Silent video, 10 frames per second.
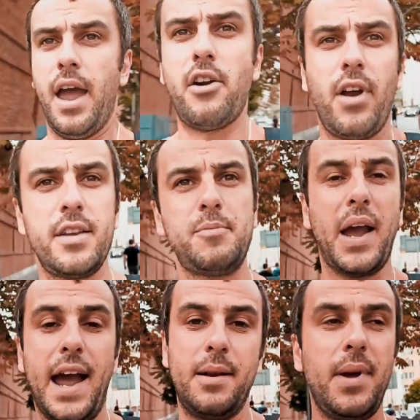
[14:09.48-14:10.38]
area is
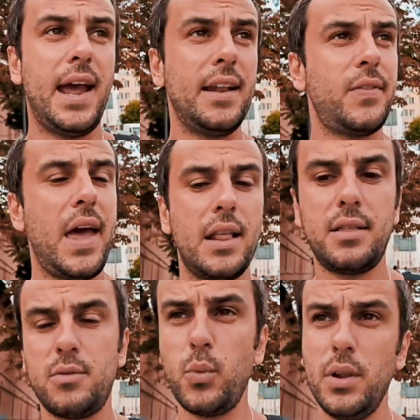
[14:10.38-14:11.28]
behind me. And that
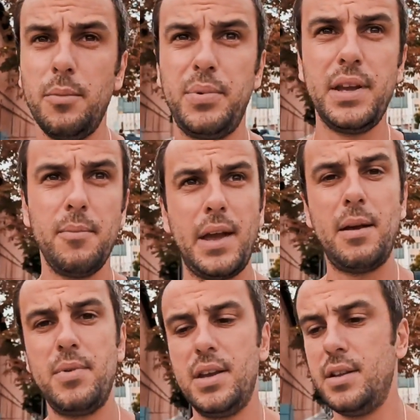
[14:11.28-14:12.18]
will be
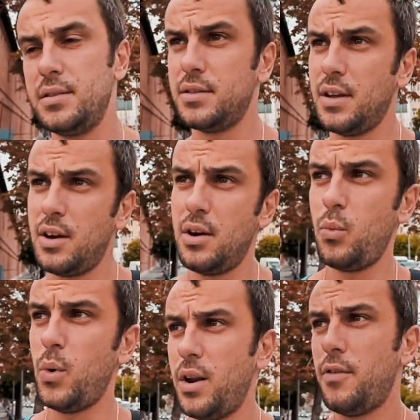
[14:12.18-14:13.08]
maybe in uh,
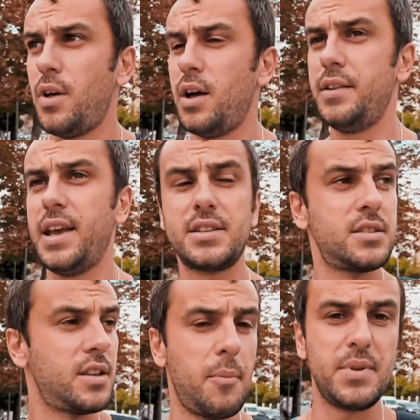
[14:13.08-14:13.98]
one of the
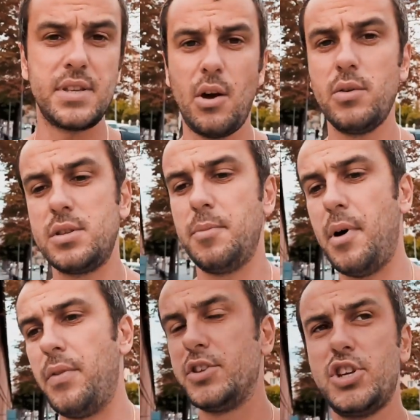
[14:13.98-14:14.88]
next episodes
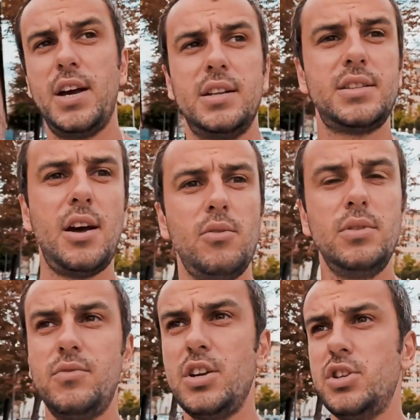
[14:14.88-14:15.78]
about the Chinatown
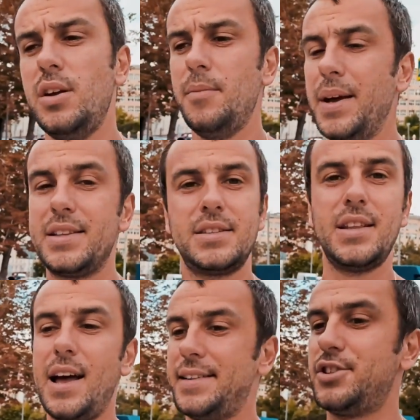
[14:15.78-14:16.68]
in Russia. It's
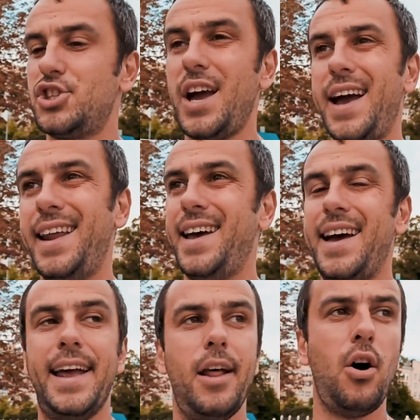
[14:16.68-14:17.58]
not China
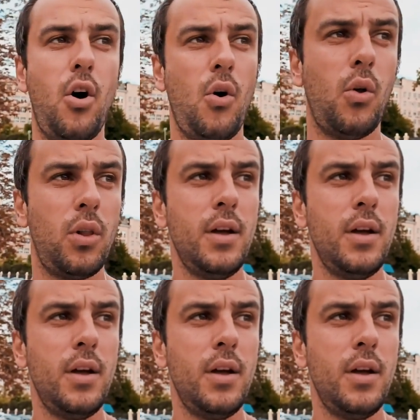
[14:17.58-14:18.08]
at all.